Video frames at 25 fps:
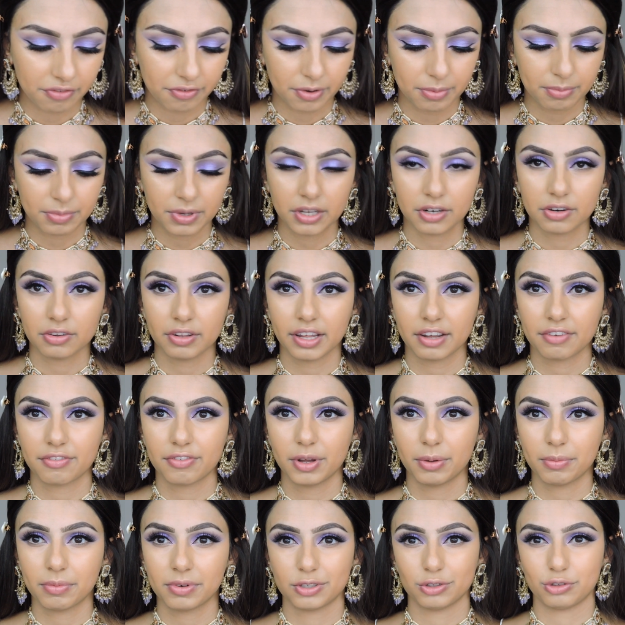for me to like
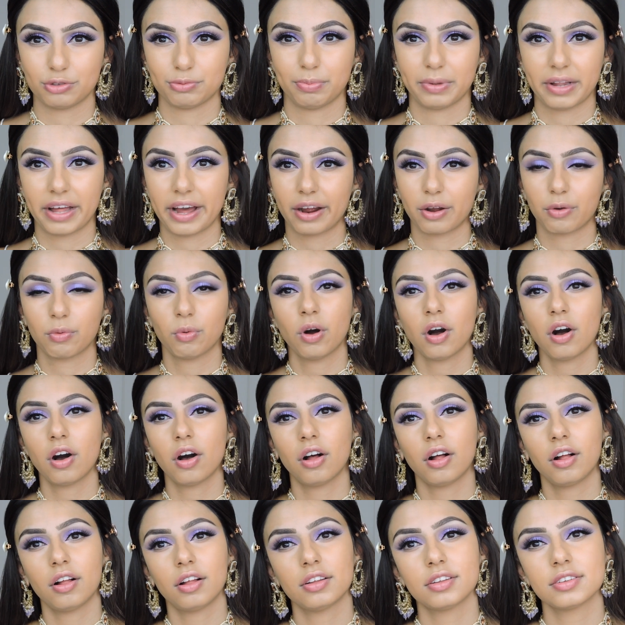film because it's black
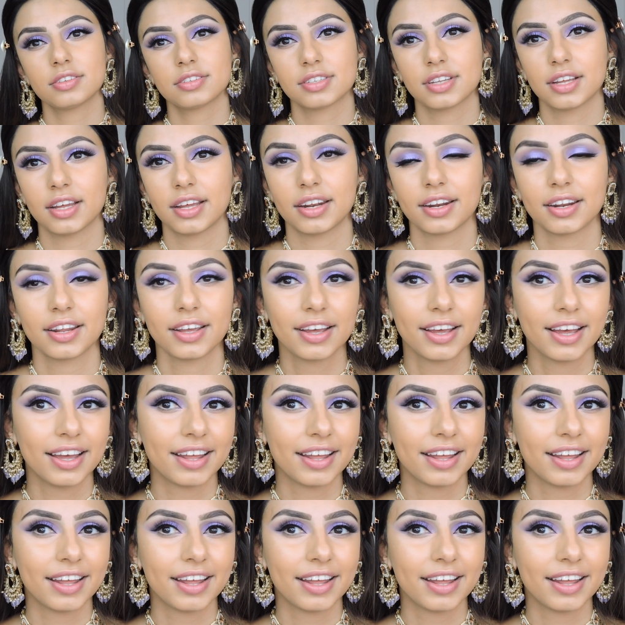walls, and